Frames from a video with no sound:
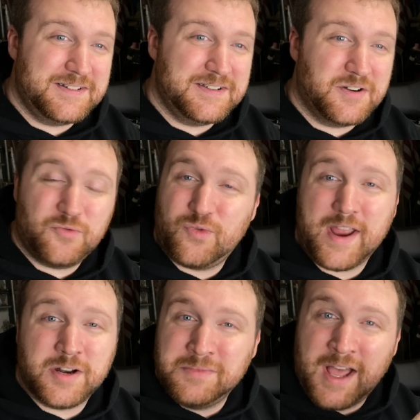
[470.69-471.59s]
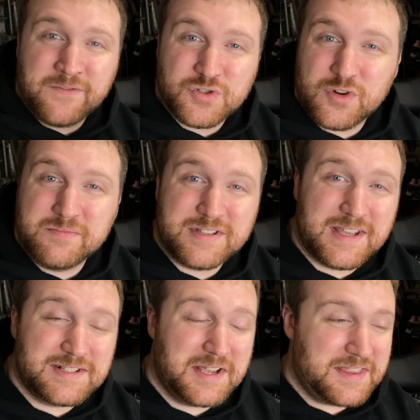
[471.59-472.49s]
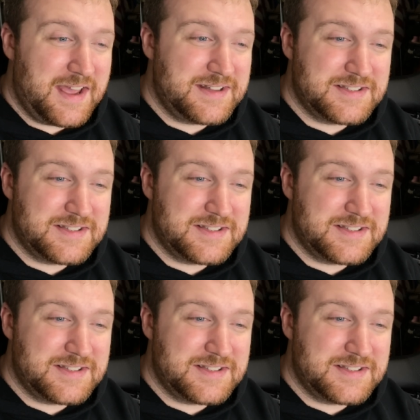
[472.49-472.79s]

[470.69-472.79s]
you know, random live streams, things like that.